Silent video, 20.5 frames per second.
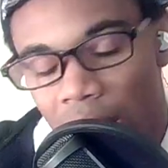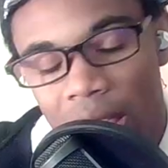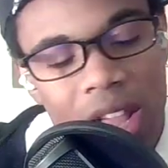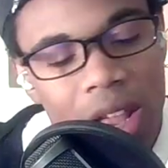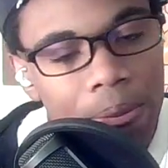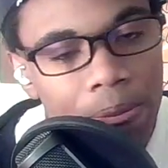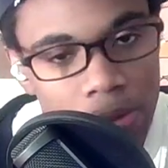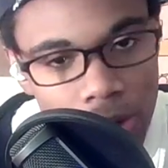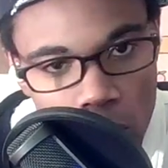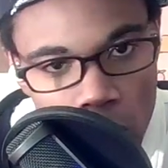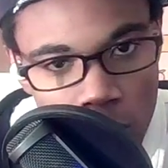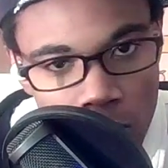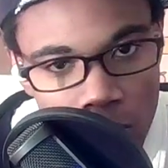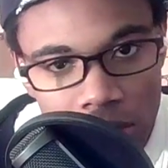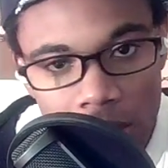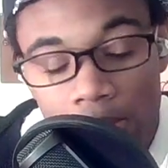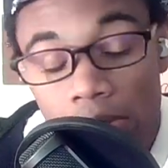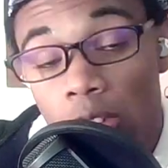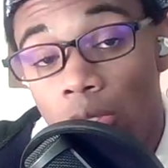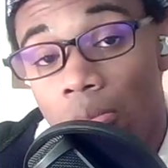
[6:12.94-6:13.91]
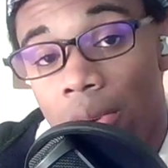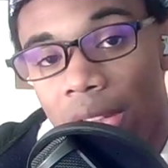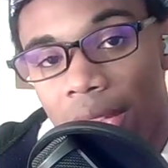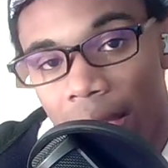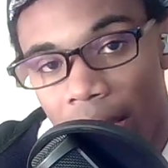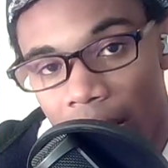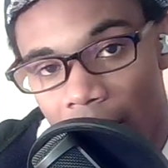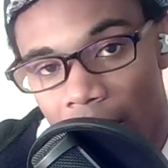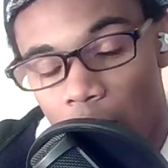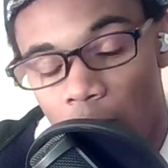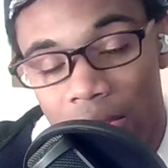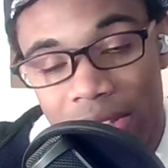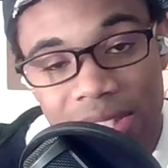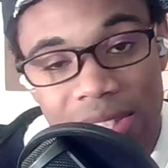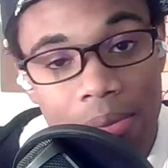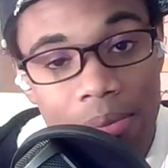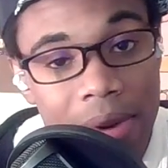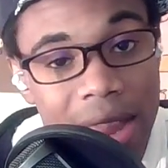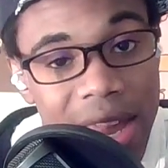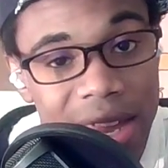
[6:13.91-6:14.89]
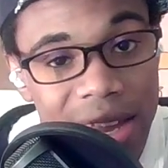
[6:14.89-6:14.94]
Like Blue, the Blue Macaw, who is
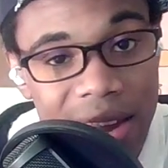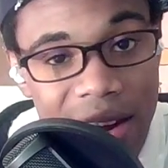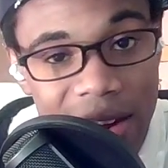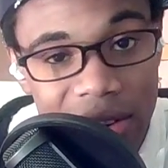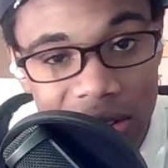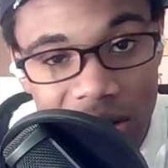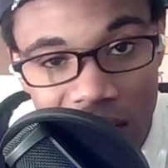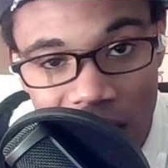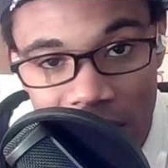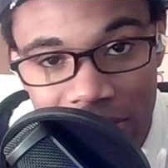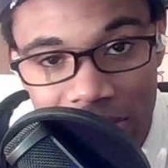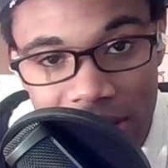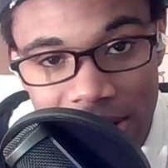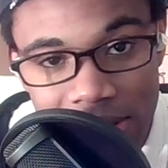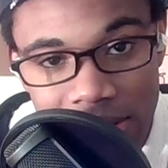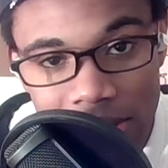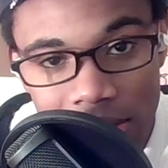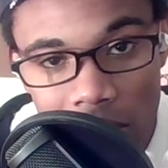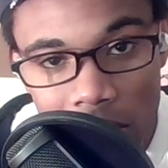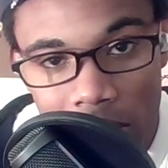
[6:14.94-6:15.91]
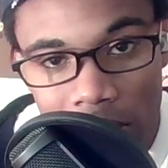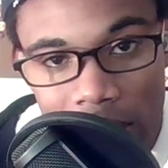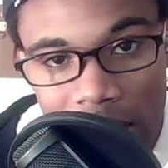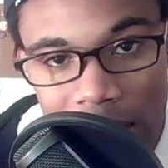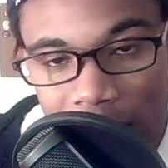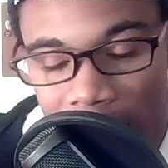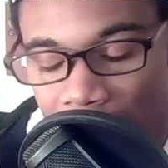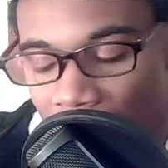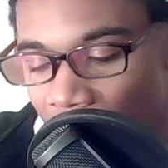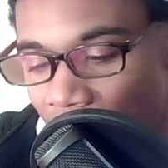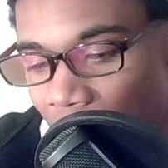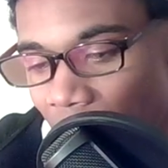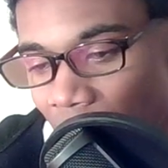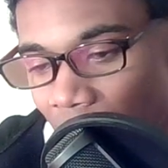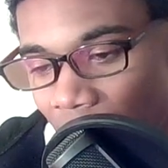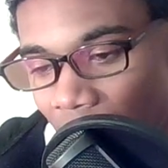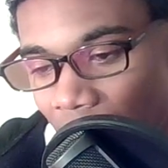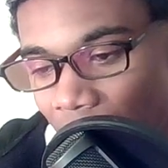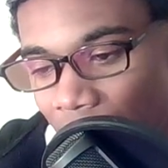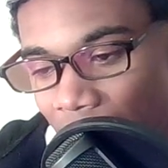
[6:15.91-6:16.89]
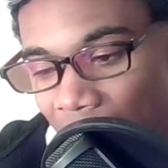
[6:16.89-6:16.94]
the main character of this story.
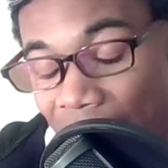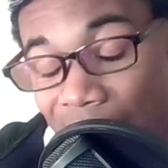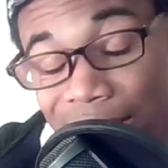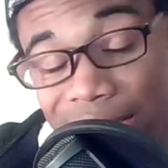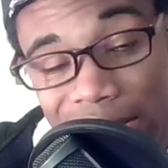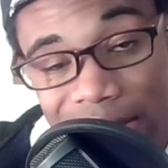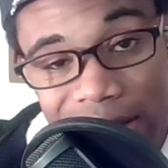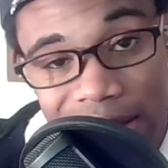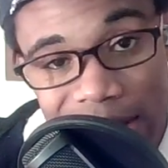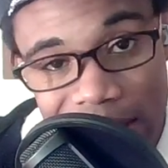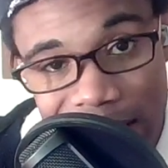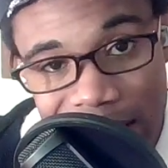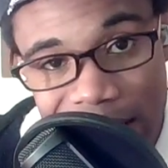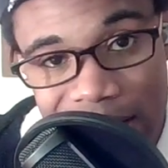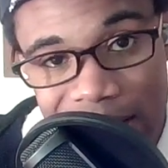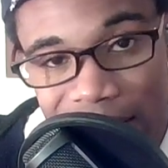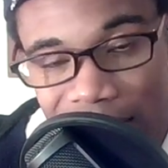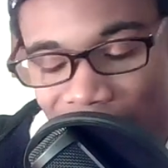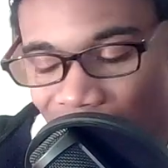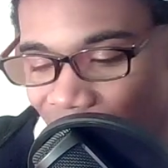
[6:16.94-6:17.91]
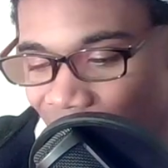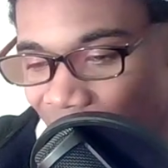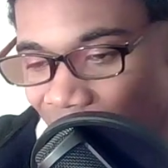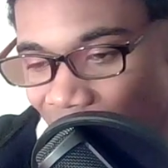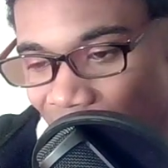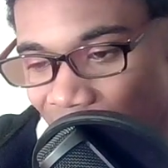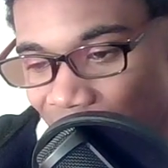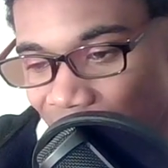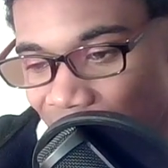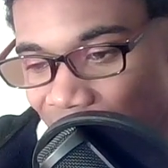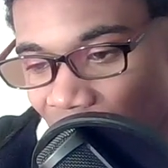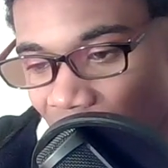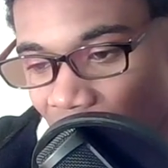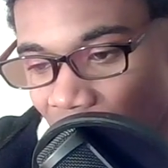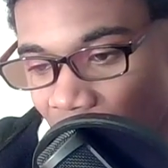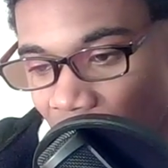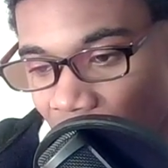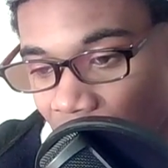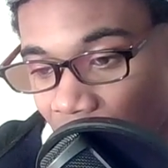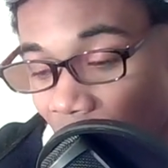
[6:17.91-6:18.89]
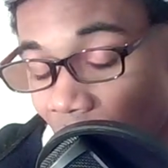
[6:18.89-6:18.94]
As a kid, they
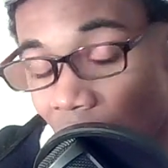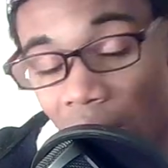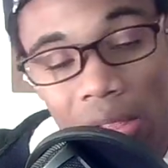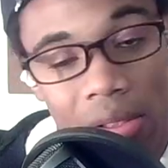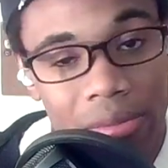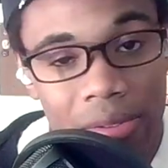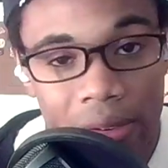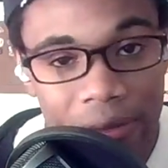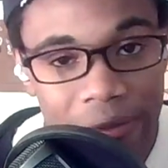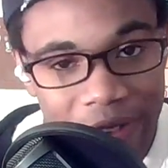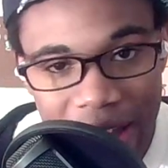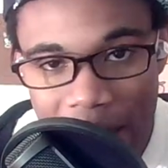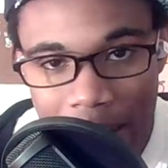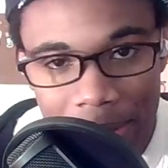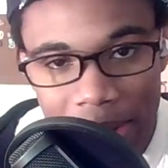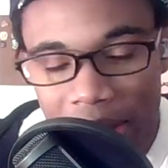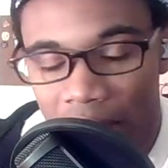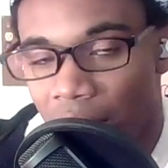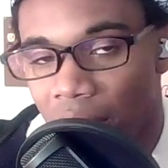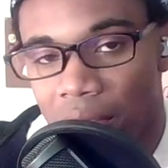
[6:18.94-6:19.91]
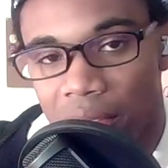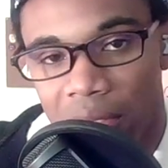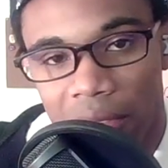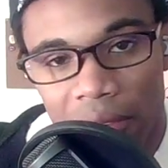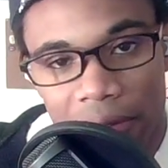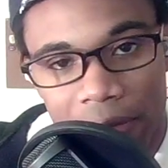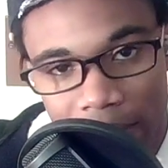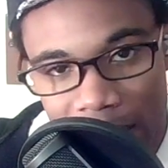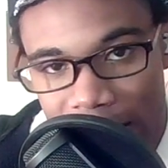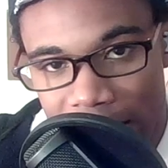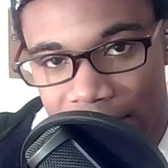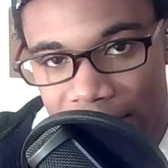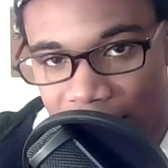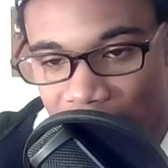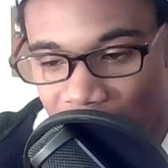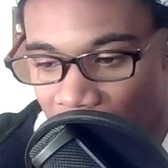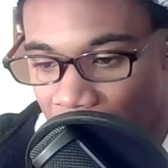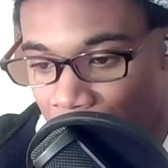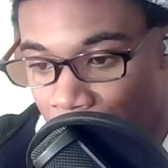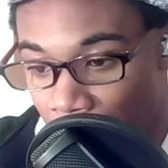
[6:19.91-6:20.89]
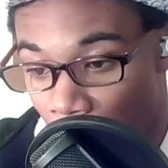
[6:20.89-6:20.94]
saw all of their family, all of their friends
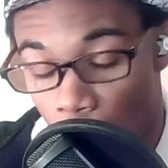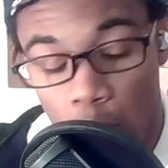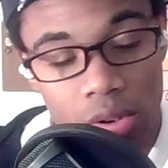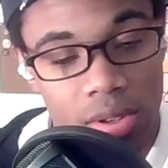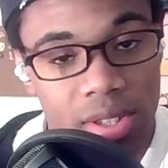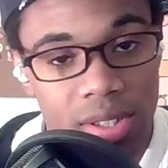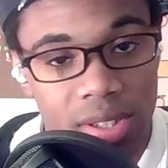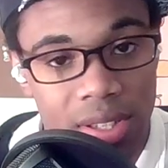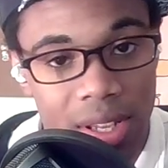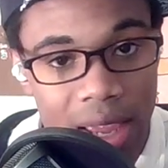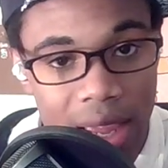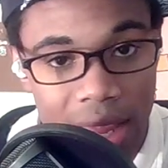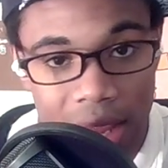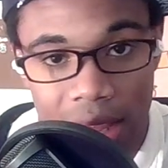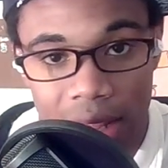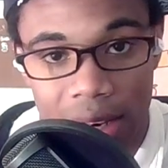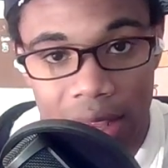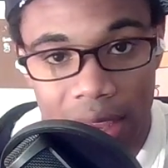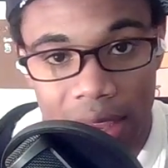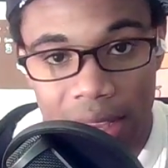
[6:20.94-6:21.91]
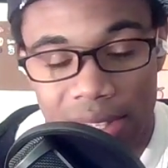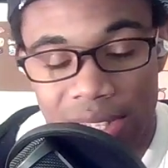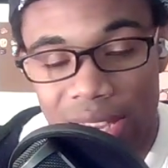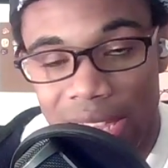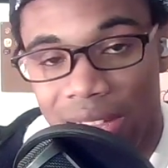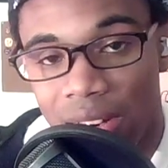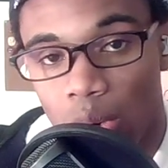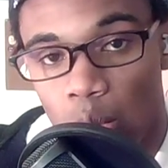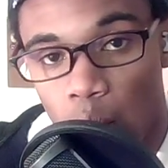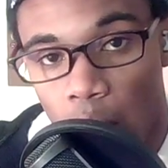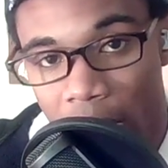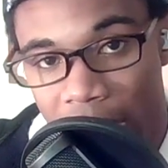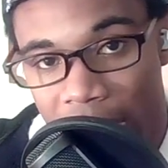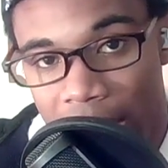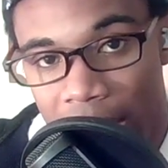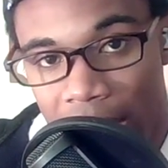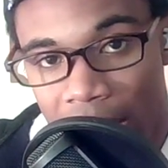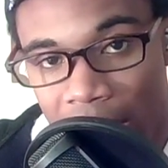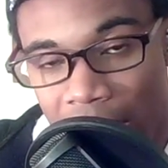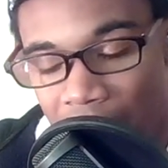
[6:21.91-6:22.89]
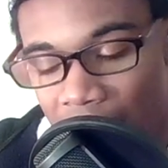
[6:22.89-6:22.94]
get poached and taken
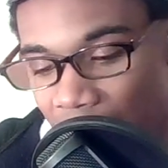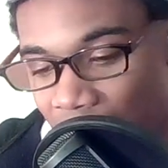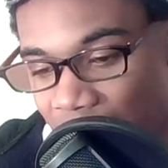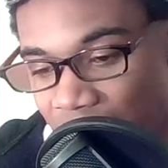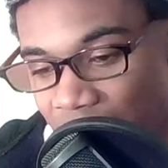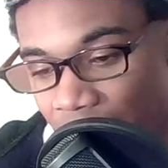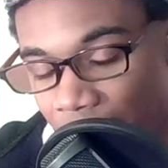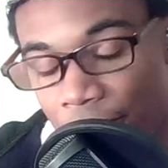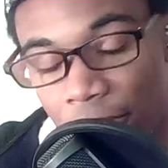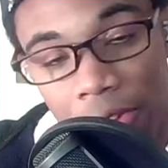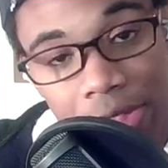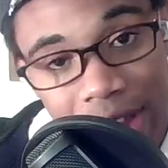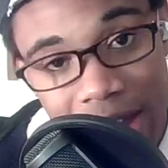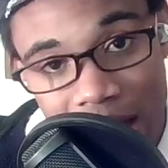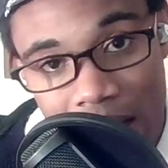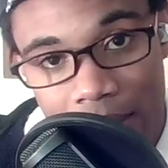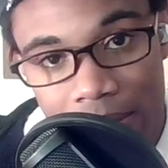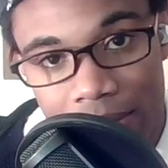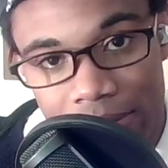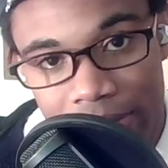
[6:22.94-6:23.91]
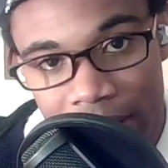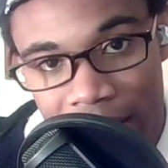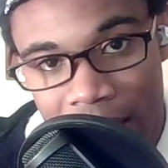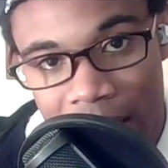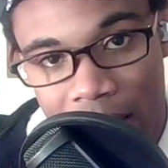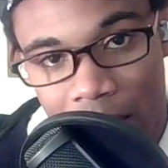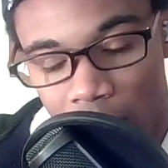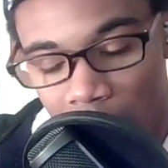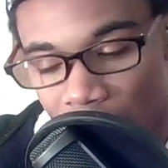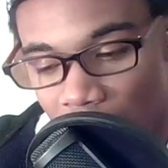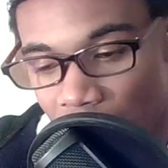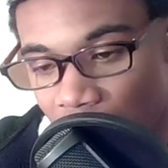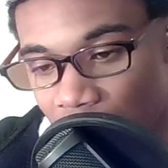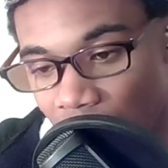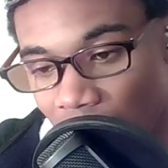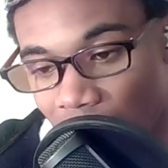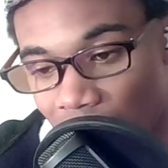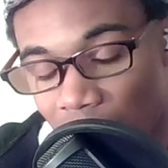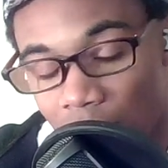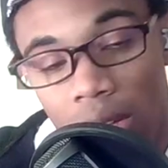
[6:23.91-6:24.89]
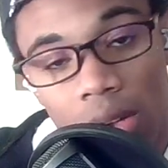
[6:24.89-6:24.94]
away, except for them. They were
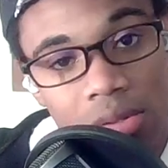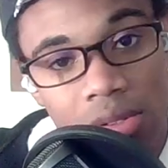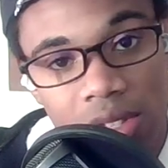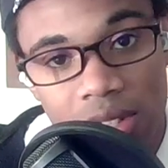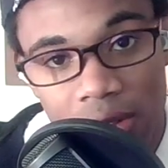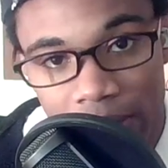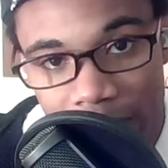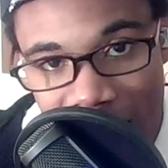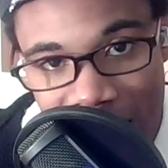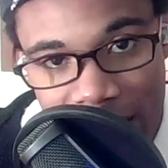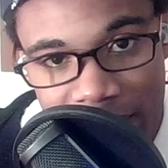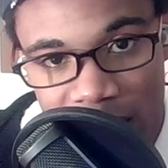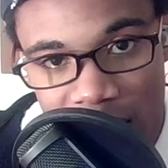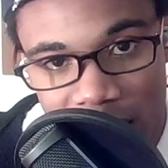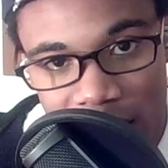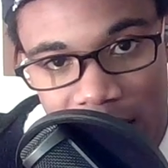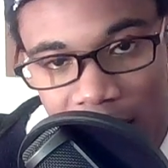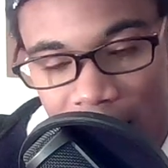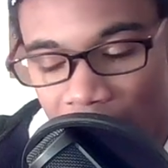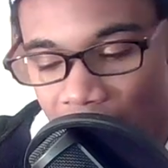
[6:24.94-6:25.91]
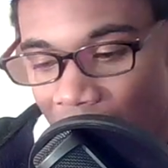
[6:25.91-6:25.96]
the lone survivor.